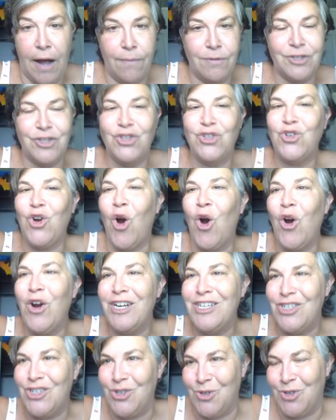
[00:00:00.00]
I was
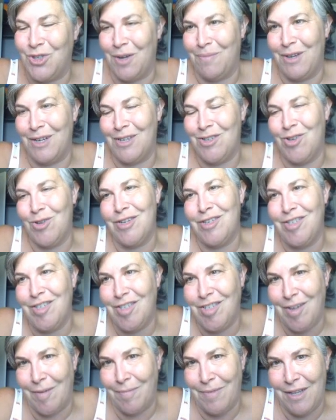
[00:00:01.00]
starting to do something. So this
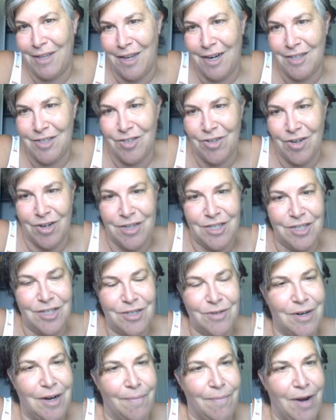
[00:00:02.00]
is something that I started to
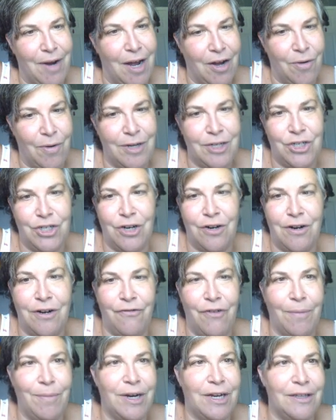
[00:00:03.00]
do, and I'm not quite sure
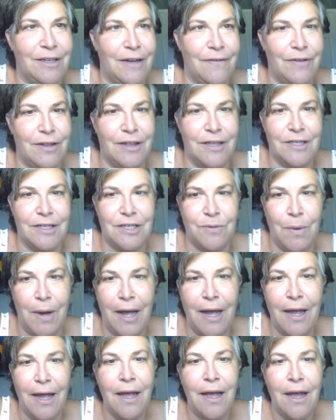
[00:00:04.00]
if I'm going to leave it this
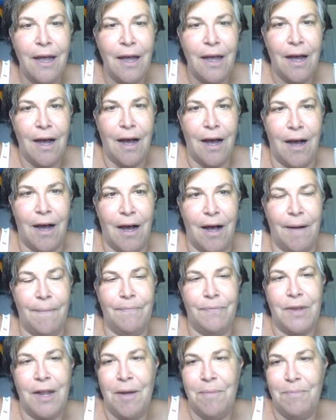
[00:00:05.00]
way.
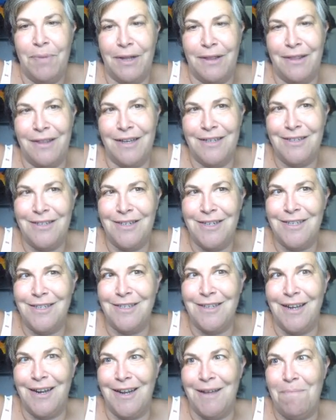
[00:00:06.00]
But this
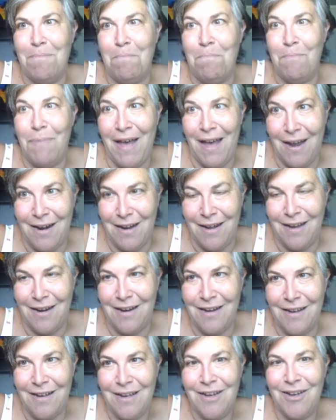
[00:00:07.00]
is an embedded
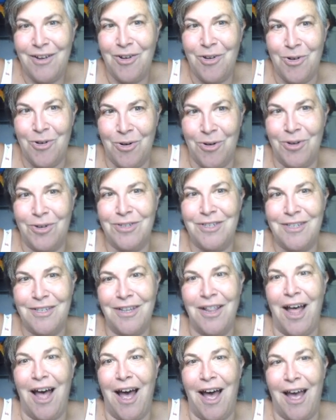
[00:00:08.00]
Google
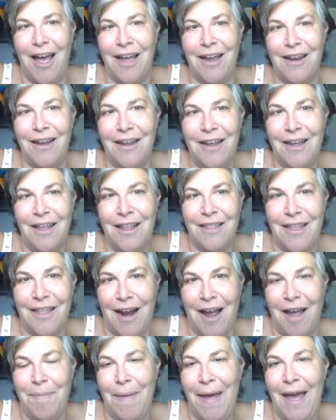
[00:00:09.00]
slide that
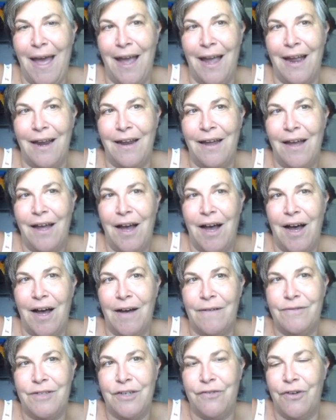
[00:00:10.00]
I made
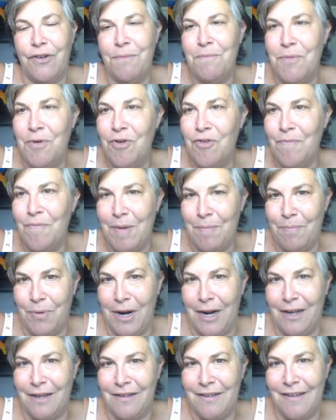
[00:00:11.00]
of different movement
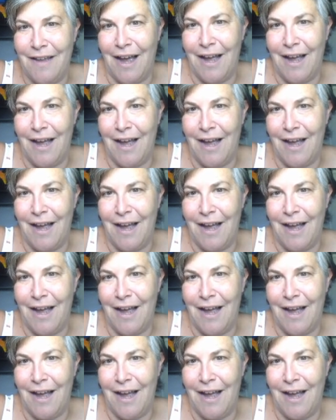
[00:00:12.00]
break